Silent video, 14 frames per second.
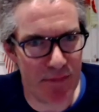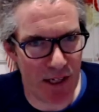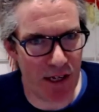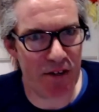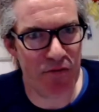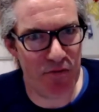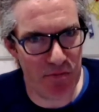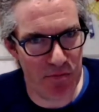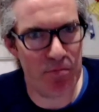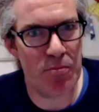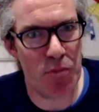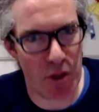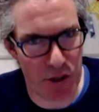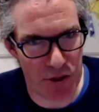live
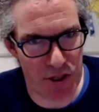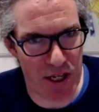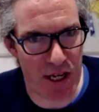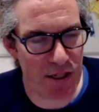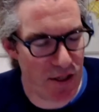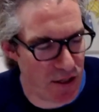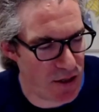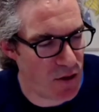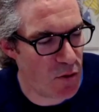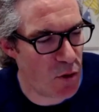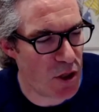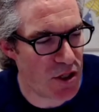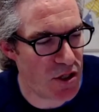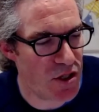process,
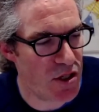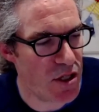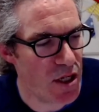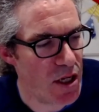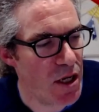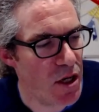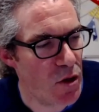was